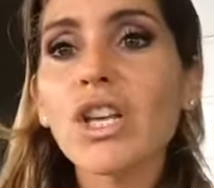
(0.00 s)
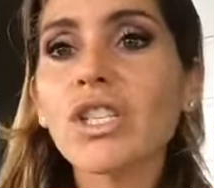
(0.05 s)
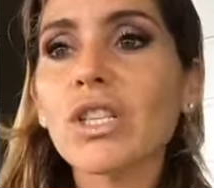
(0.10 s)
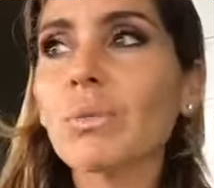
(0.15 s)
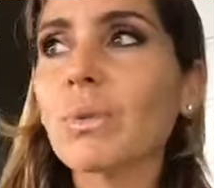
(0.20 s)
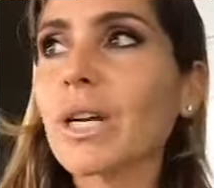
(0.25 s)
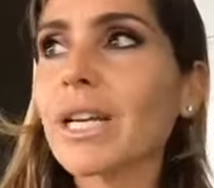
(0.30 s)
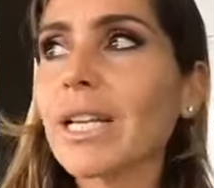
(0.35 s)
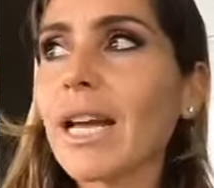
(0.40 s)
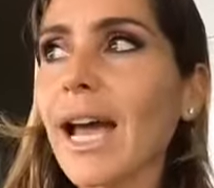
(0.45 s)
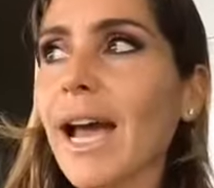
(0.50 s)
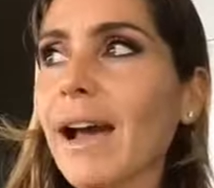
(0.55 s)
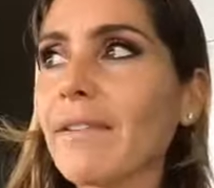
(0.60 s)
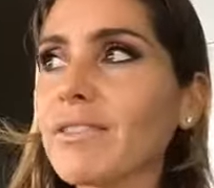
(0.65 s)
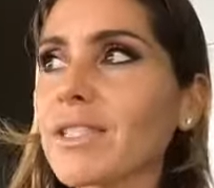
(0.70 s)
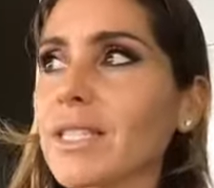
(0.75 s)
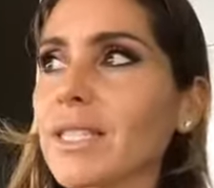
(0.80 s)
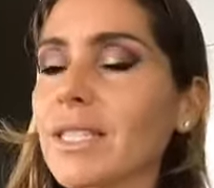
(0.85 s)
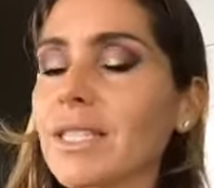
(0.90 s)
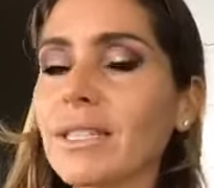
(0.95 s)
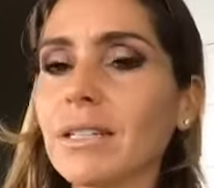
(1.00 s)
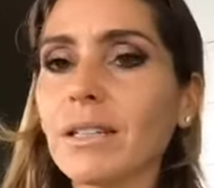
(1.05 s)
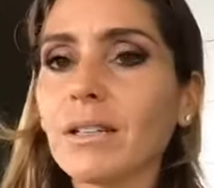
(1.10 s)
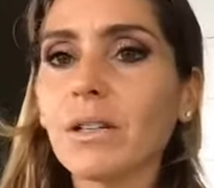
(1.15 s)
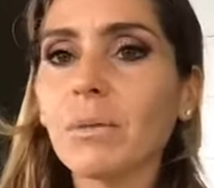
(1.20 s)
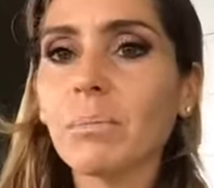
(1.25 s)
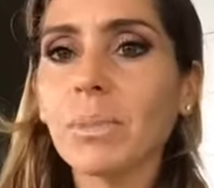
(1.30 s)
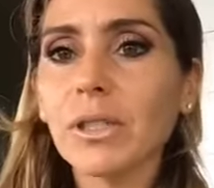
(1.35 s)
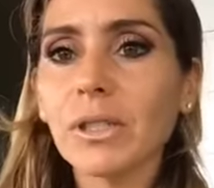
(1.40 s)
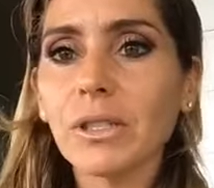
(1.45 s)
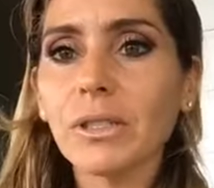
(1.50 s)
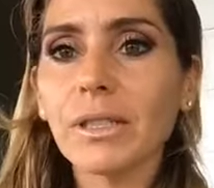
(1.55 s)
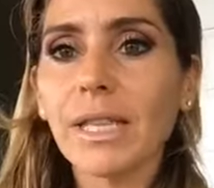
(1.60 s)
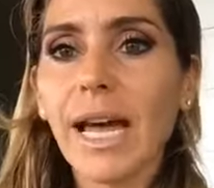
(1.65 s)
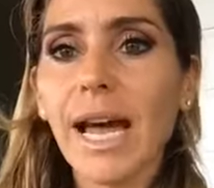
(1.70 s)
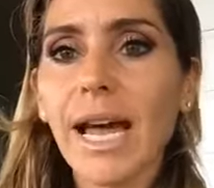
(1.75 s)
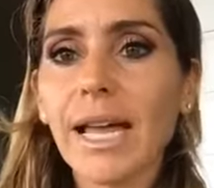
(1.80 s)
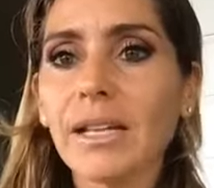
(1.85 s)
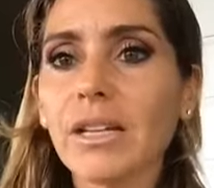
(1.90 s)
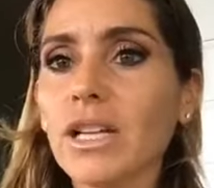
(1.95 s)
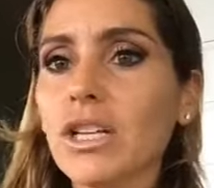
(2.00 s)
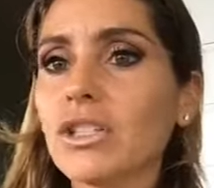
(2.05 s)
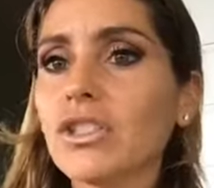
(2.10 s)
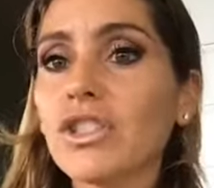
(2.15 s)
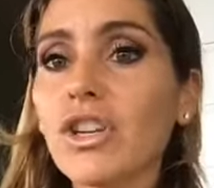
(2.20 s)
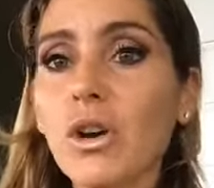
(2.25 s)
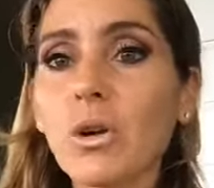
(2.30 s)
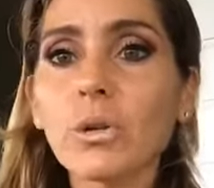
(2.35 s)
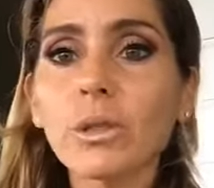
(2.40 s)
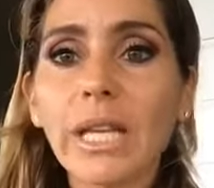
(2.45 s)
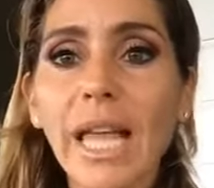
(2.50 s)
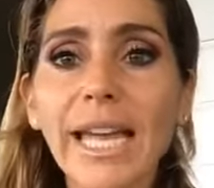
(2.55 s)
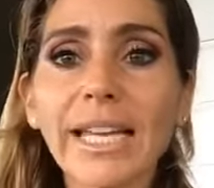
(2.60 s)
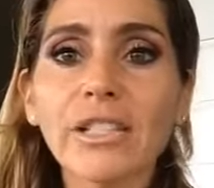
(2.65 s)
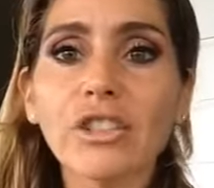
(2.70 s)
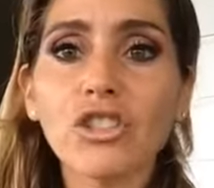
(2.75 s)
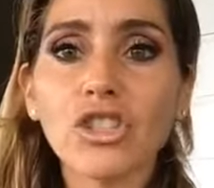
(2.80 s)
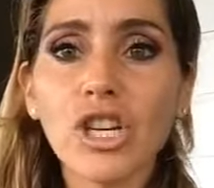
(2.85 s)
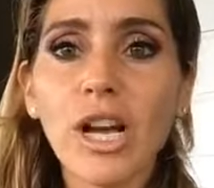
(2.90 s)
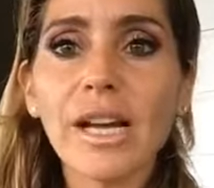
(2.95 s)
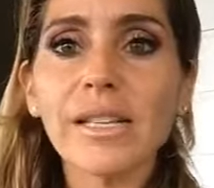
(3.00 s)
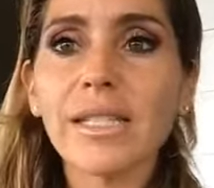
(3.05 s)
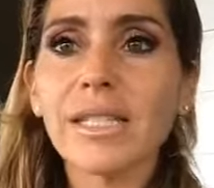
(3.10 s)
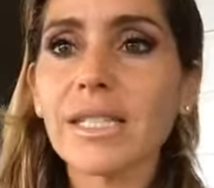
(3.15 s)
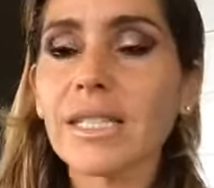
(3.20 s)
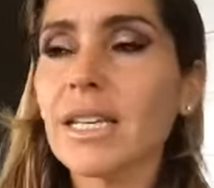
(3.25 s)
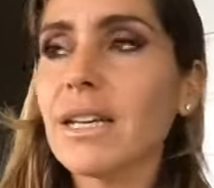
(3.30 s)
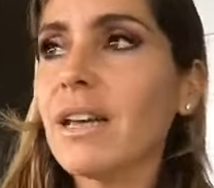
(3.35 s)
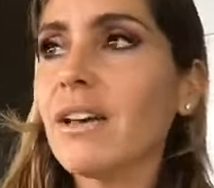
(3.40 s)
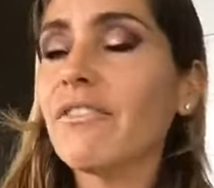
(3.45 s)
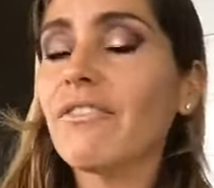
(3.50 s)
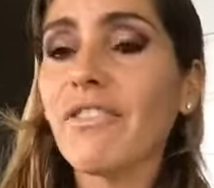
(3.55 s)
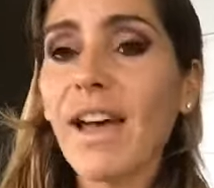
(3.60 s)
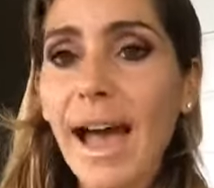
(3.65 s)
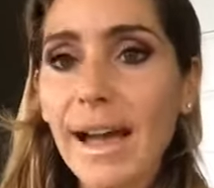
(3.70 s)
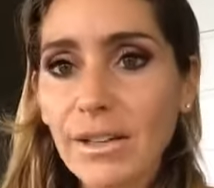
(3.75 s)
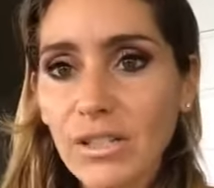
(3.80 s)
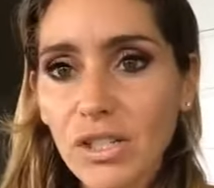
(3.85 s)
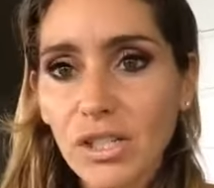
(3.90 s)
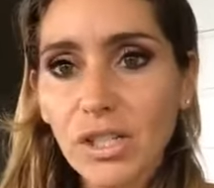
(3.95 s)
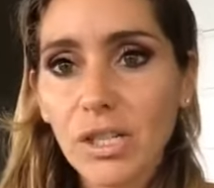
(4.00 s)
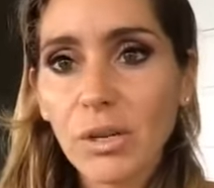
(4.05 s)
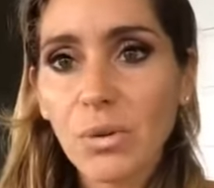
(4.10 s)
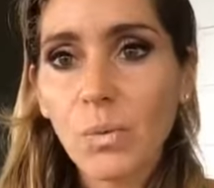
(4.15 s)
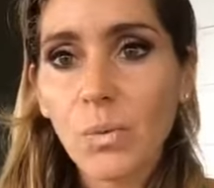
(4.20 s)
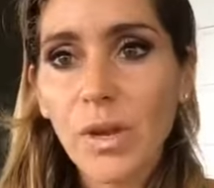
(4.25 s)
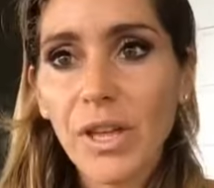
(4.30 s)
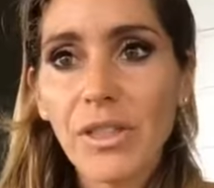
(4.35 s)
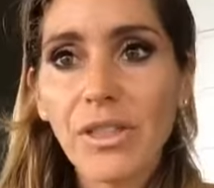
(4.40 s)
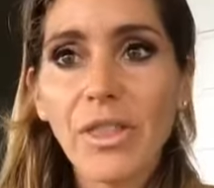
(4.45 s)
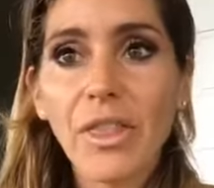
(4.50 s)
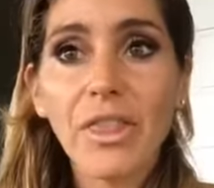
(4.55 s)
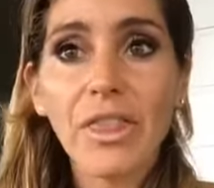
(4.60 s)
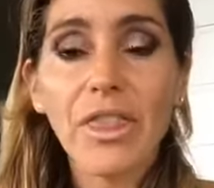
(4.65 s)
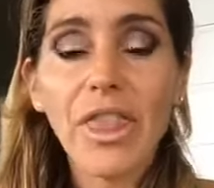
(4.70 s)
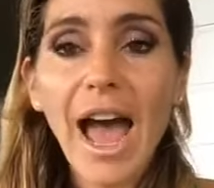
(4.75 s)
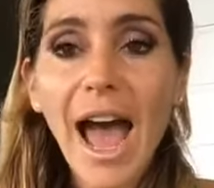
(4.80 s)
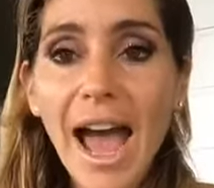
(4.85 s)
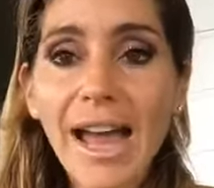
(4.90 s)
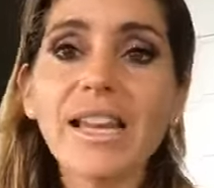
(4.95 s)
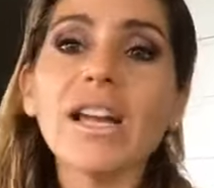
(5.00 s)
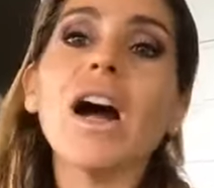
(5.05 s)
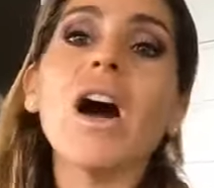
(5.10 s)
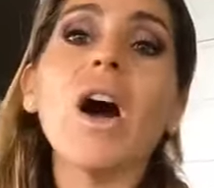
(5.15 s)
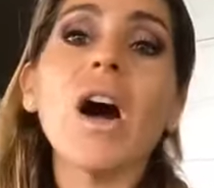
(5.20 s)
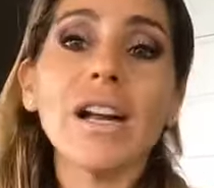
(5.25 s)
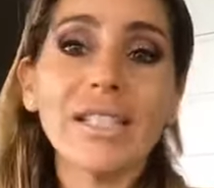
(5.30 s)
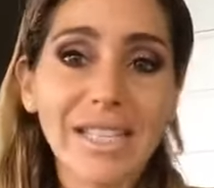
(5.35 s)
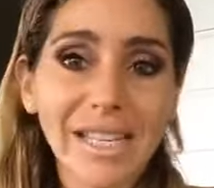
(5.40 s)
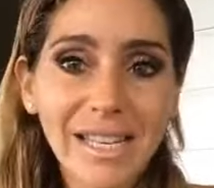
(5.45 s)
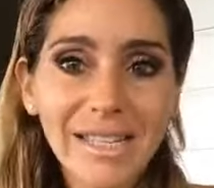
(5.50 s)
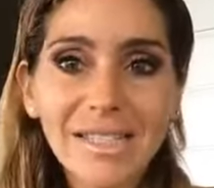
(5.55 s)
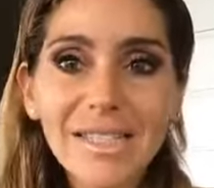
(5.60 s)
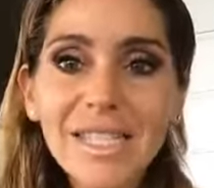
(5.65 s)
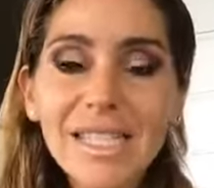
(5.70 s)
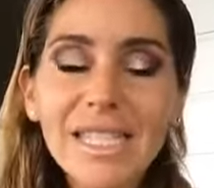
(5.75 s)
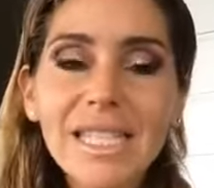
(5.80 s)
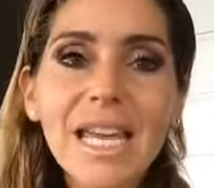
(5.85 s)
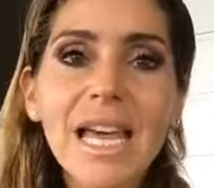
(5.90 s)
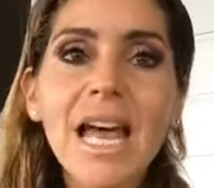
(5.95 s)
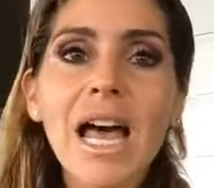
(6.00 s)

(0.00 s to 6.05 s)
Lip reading: So we're going to have to still build that know, like, trust factor with that audience,